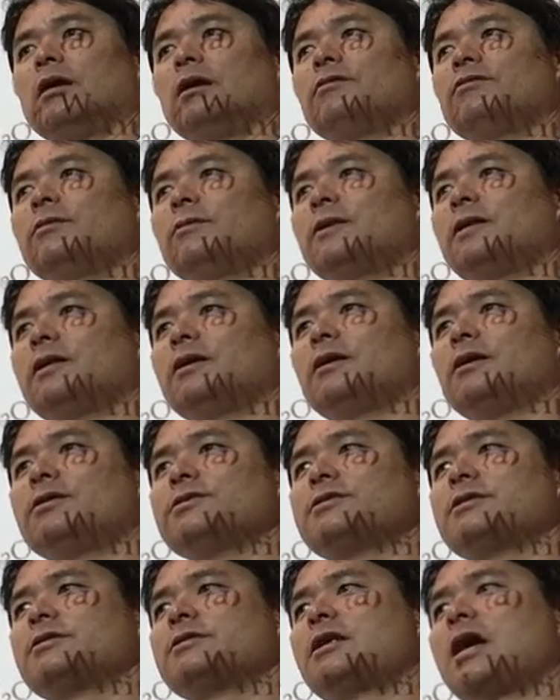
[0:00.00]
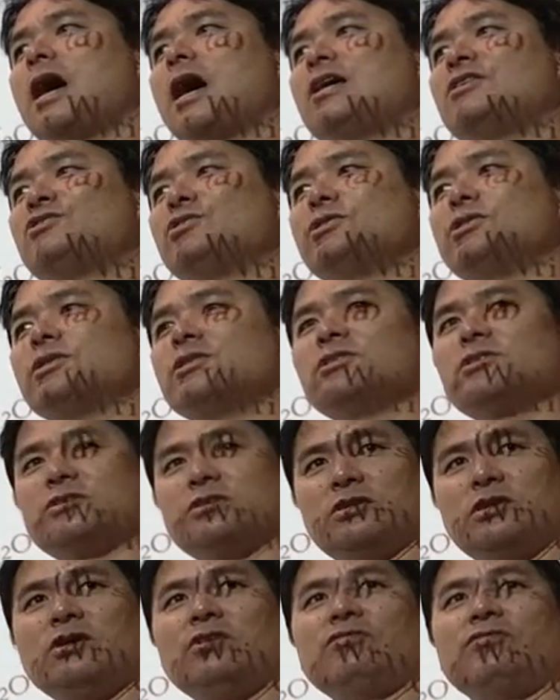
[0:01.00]
Everybody calls this hydrogen
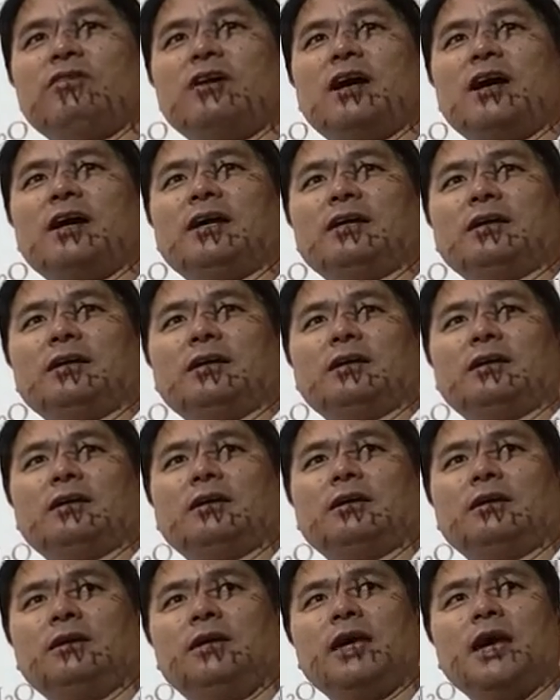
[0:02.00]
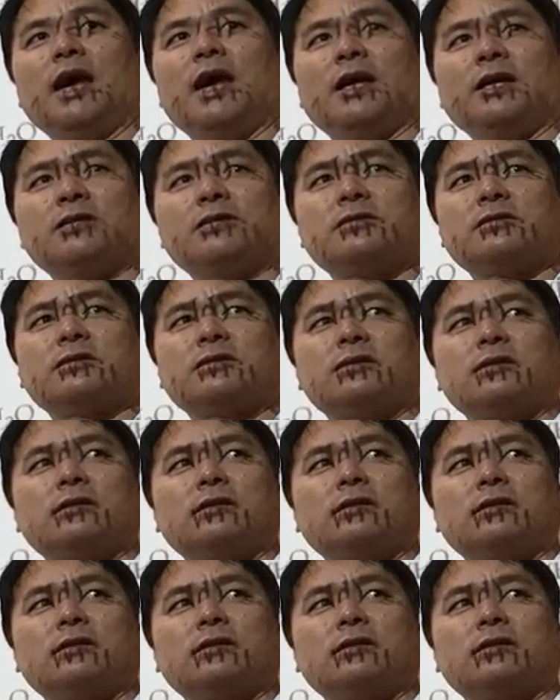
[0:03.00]
sulfide gas.